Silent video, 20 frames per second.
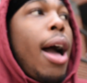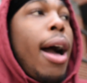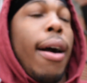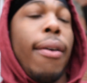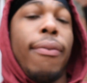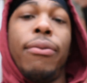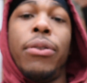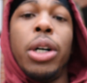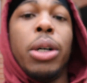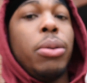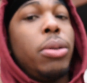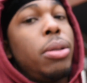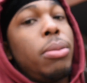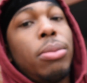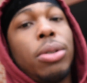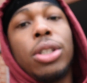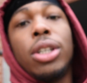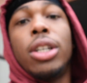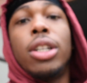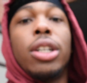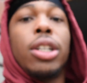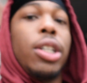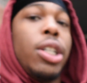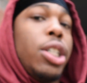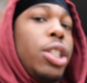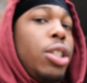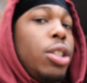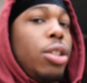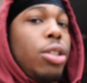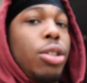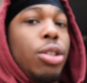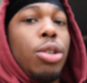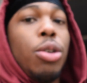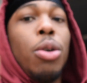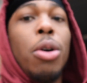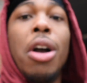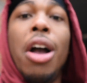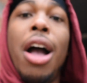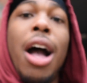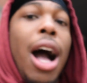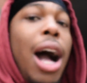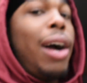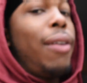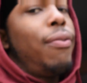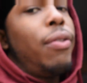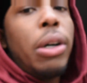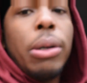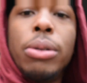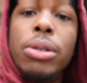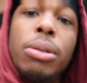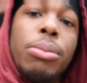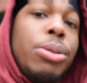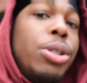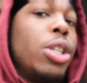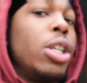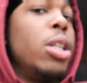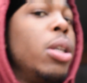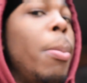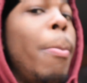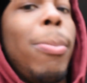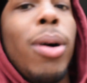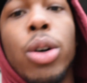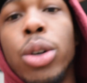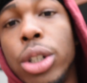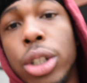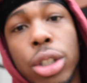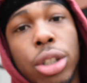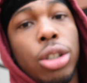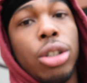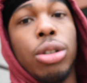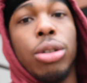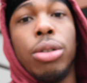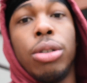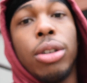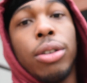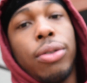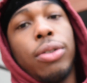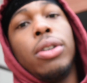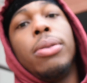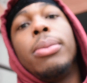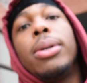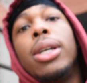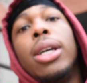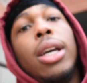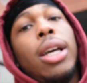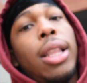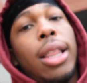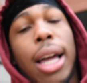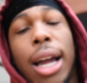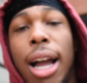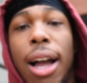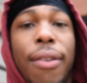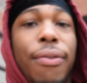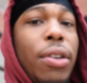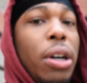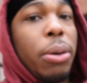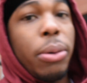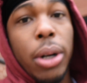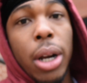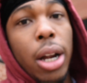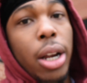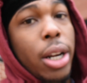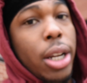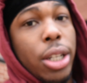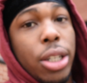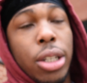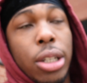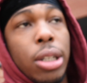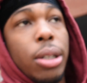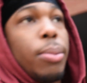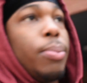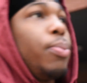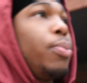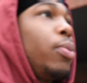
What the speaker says: I fuck with some shit the Christians do. I fuck with some shit the Buddhists do. You feel me? Like, I fuck with all that shit.